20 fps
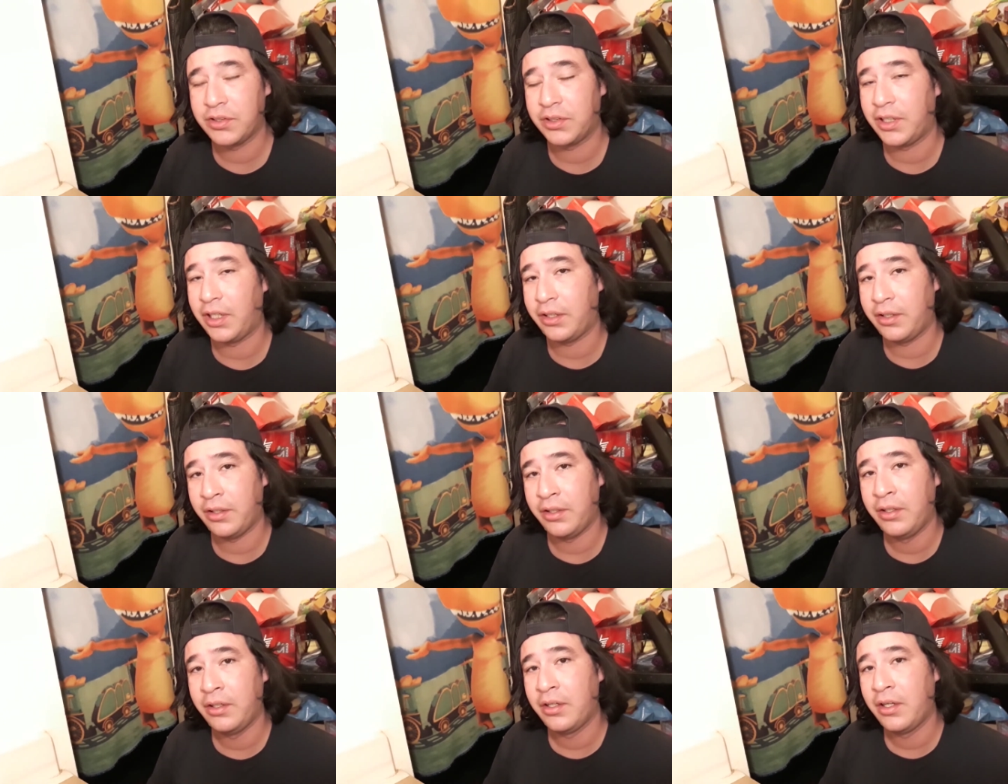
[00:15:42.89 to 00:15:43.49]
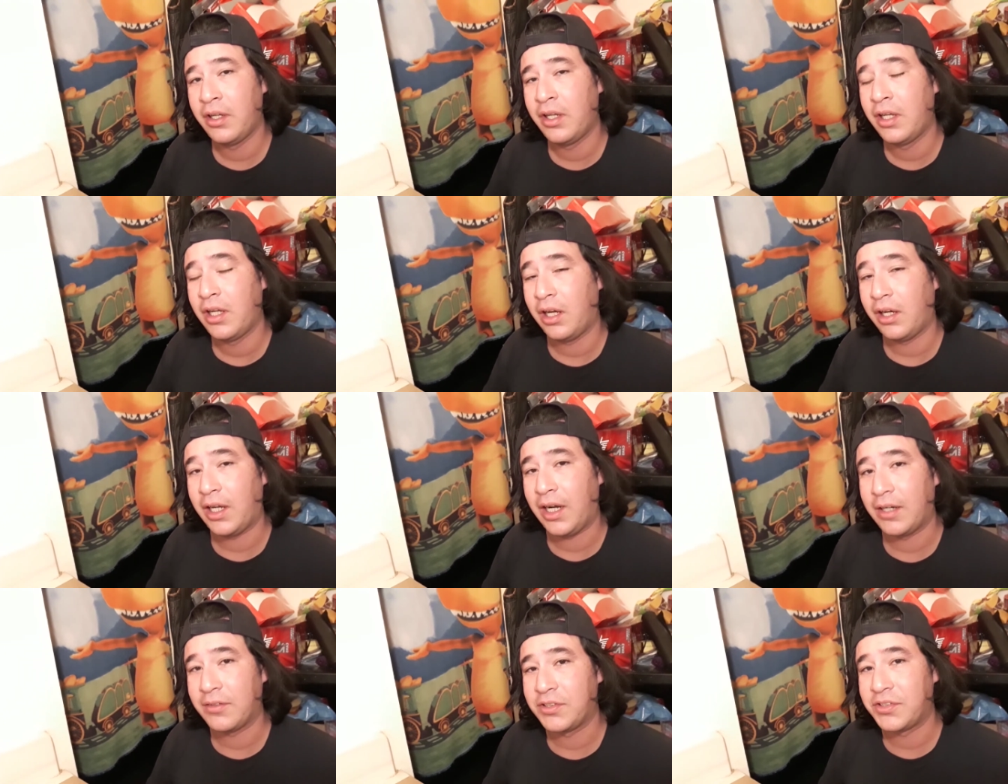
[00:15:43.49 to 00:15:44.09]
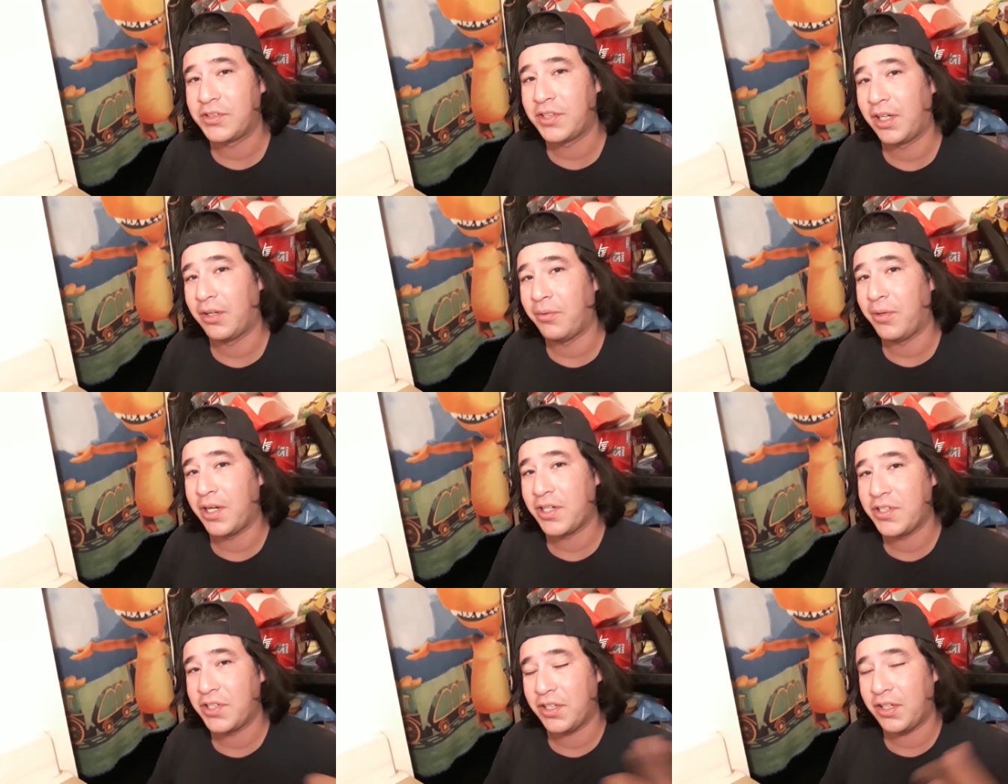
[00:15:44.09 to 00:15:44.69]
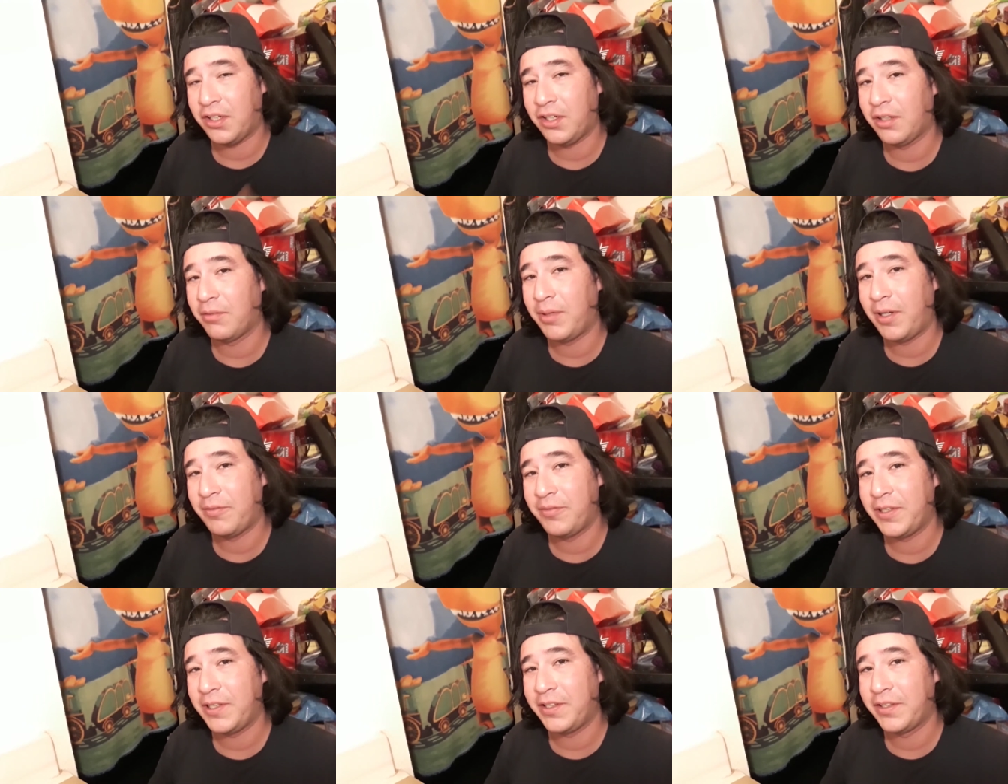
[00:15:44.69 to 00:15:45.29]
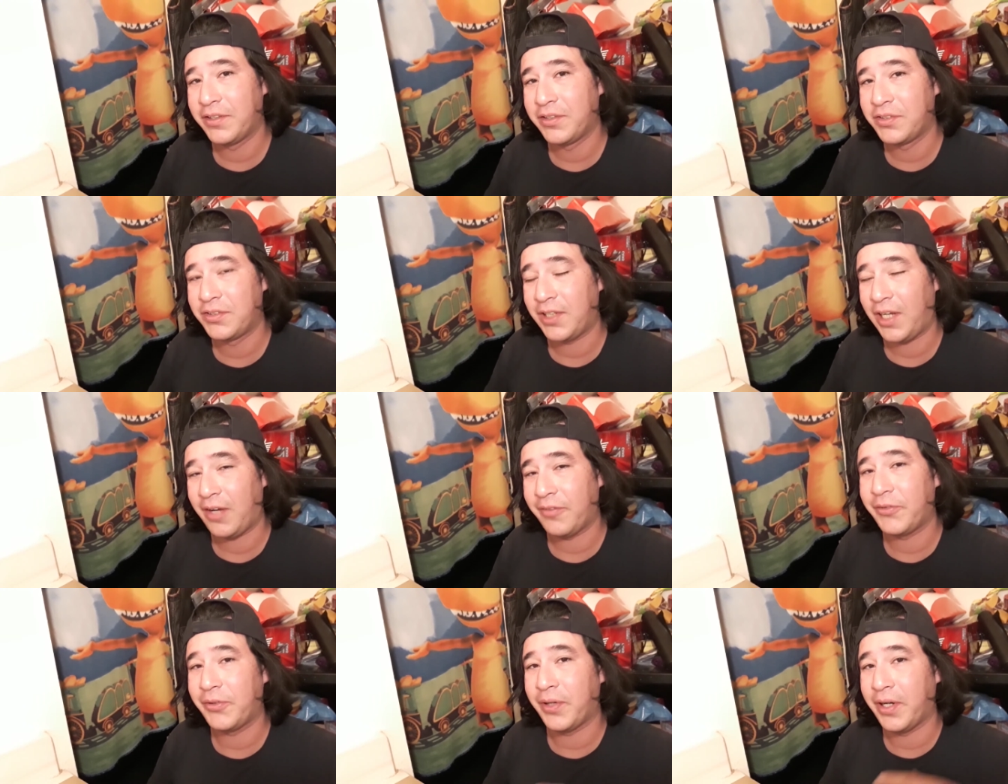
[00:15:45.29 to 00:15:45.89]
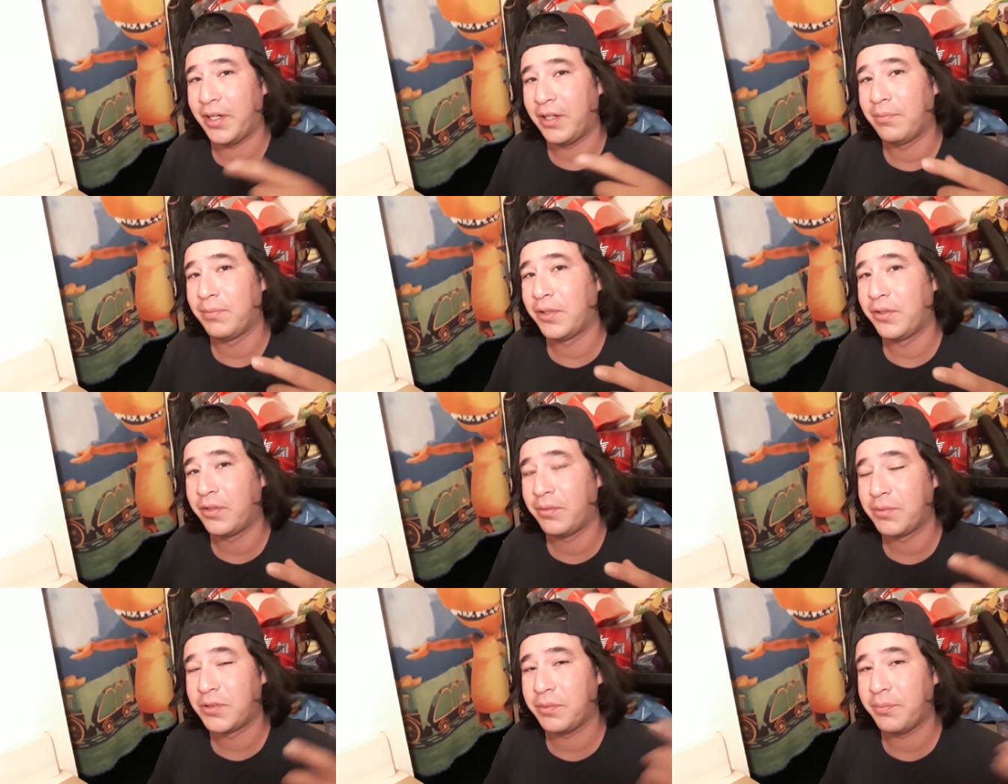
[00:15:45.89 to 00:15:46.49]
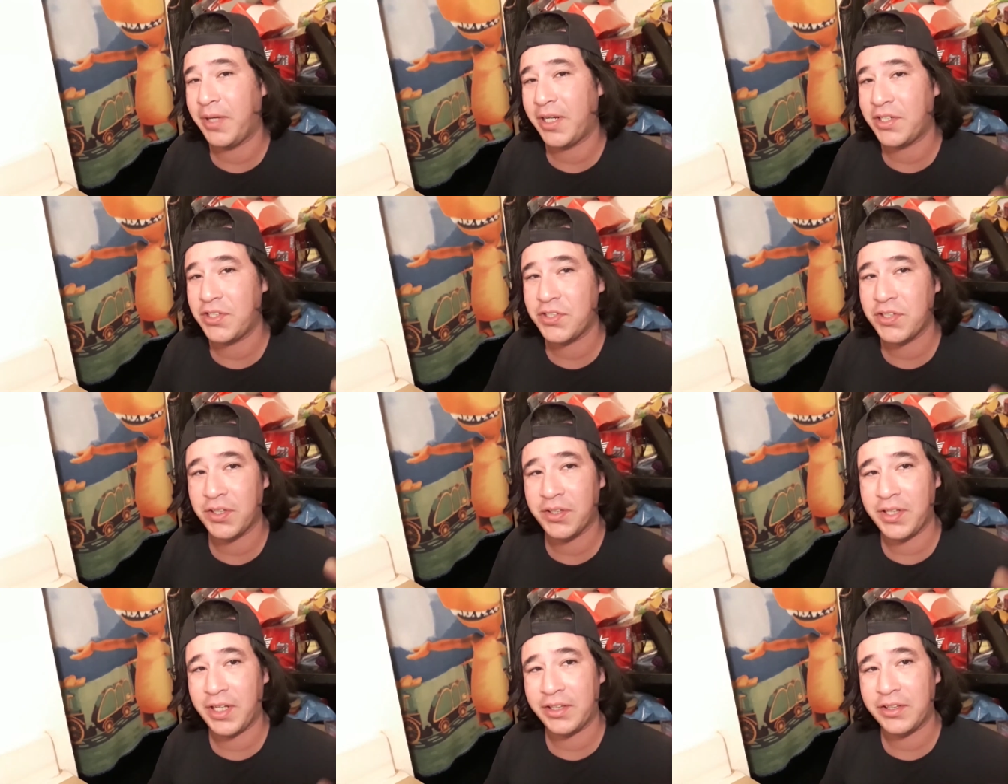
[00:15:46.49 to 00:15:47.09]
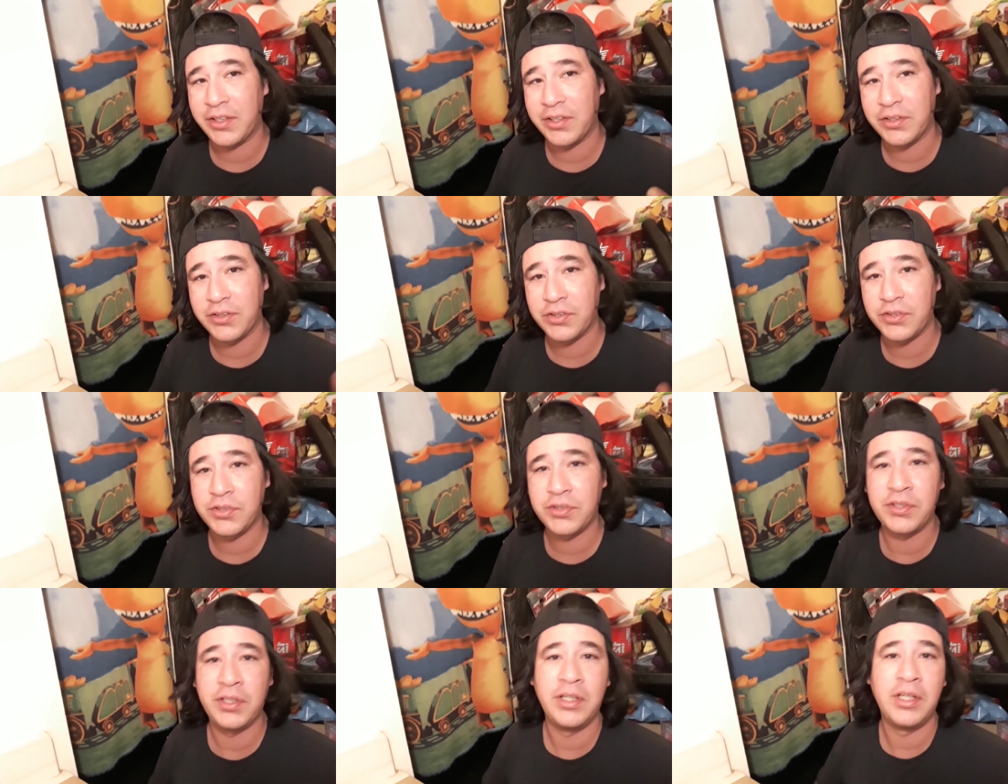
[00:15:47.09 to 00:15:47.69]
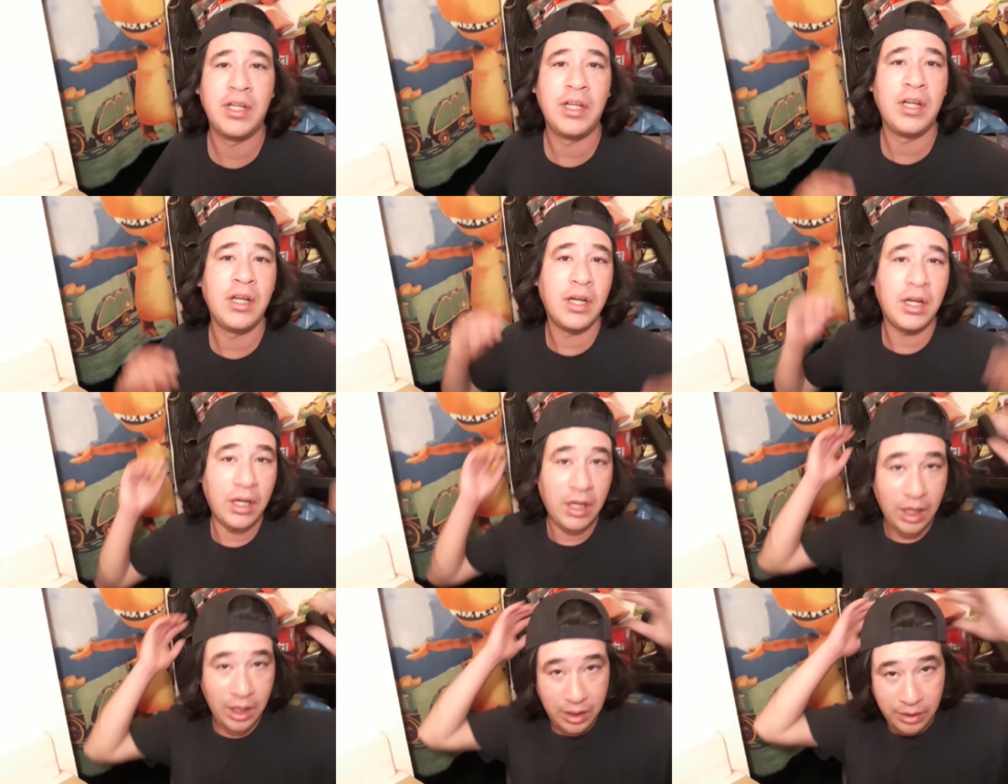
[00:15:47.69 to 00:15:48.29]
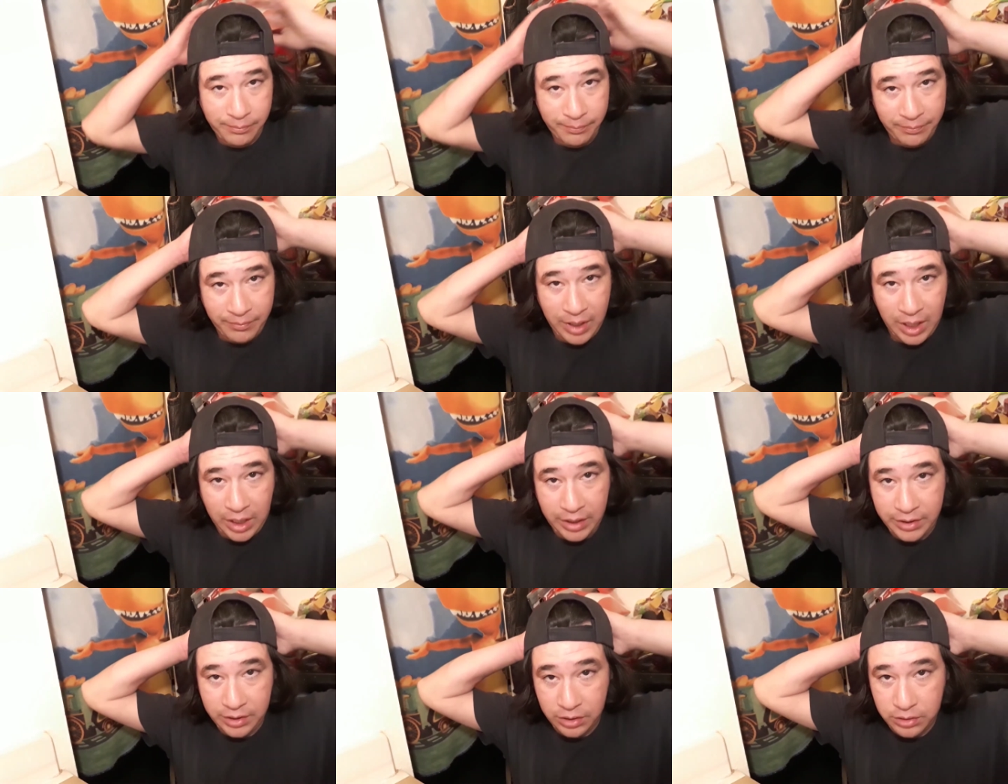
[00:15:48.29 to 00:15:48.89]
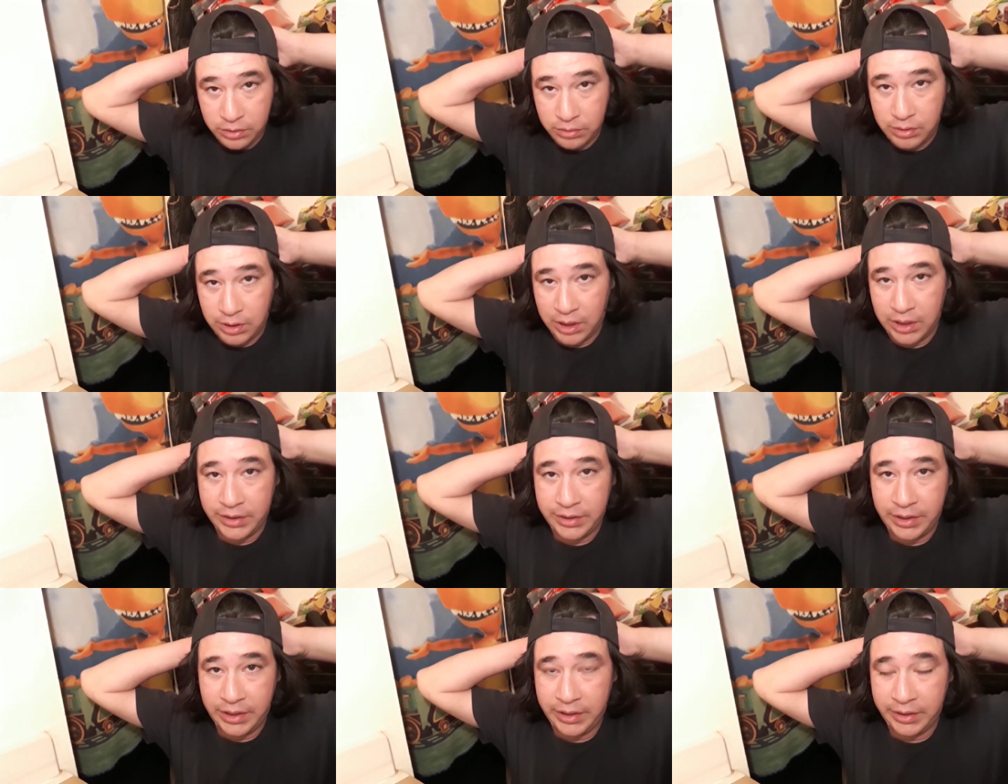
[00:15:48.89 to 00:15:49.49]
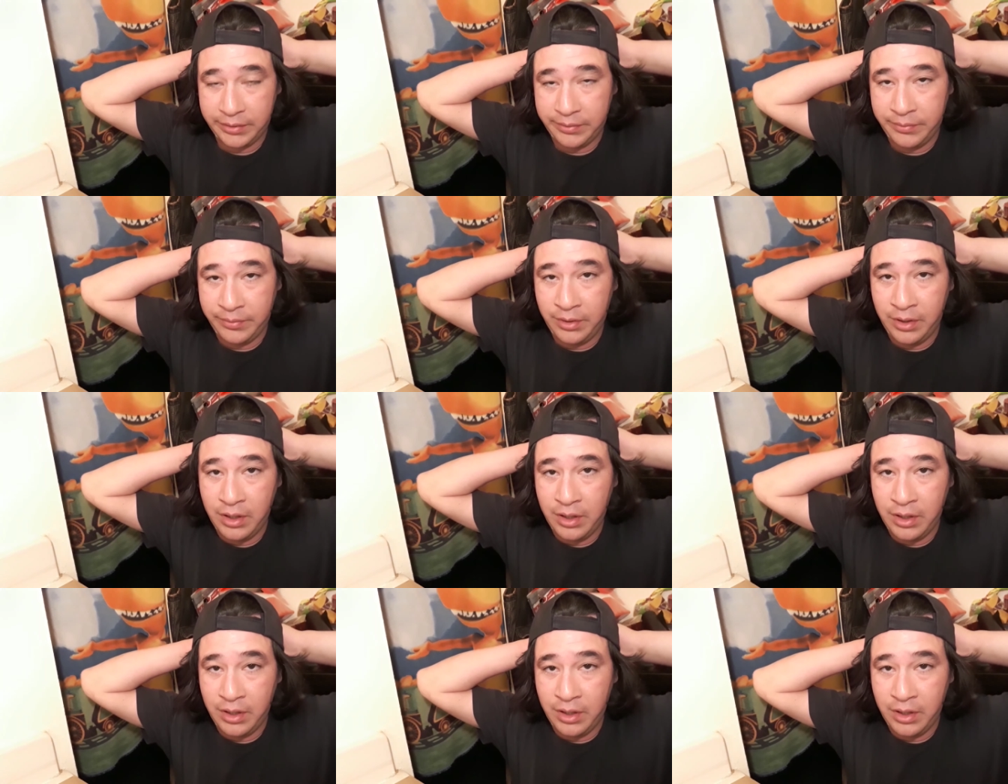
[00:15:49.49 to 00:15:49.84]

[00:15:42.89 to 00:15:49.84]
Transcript: And then I'm going to have to start watching all of my videos after I upload them to make sure that there's um, audio on there